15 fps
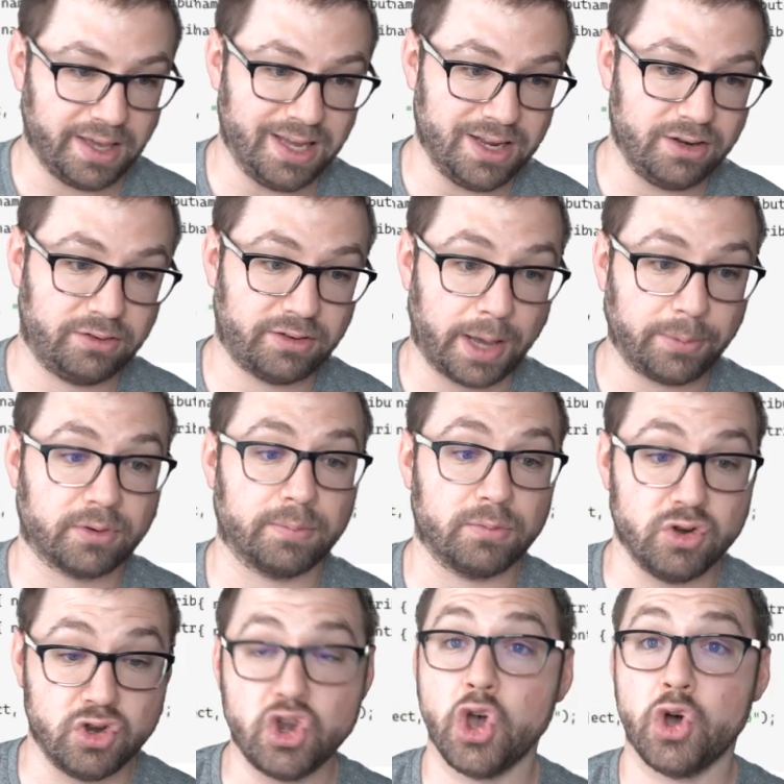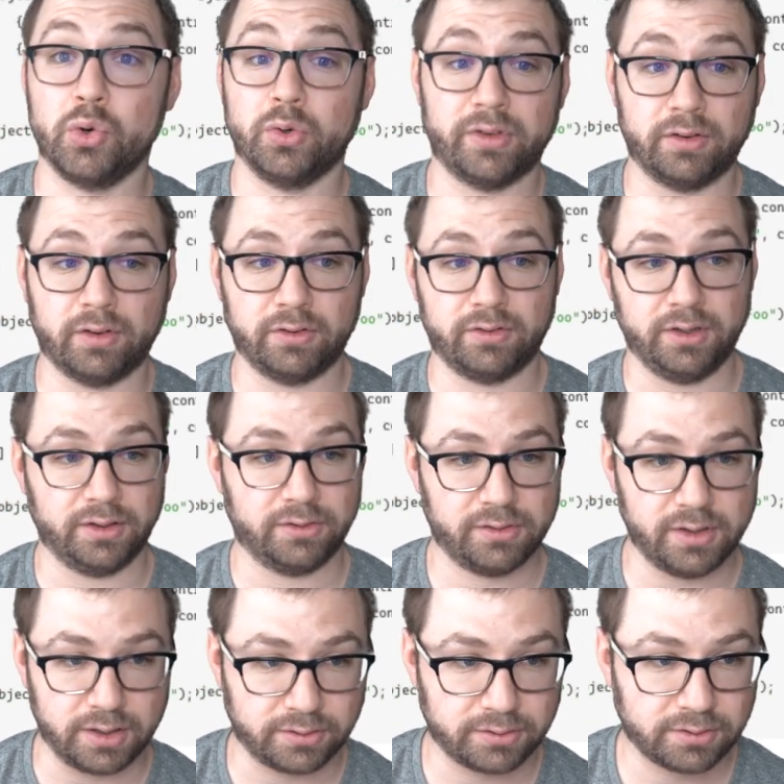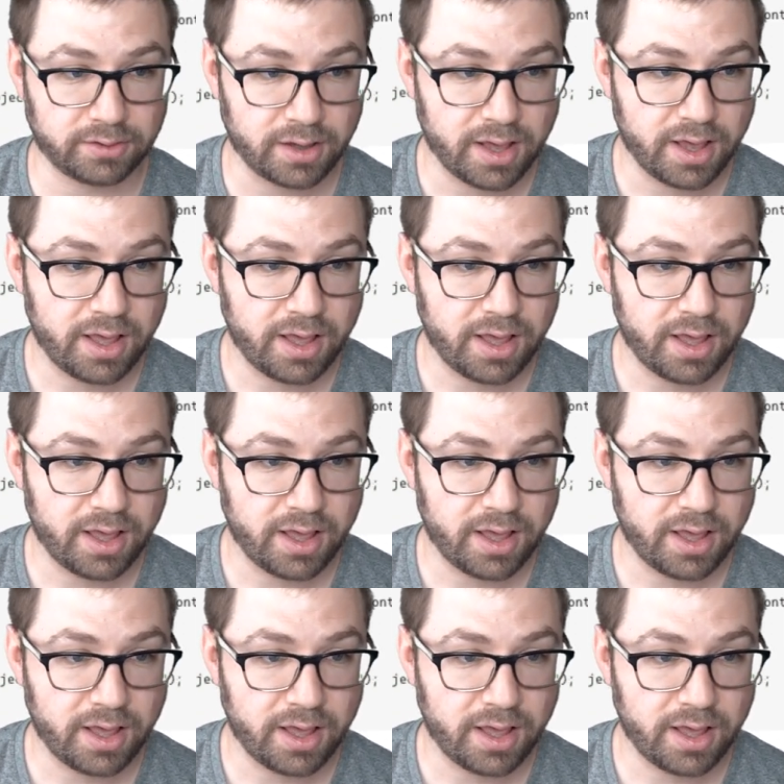it TypeScript knows that doesn't exist.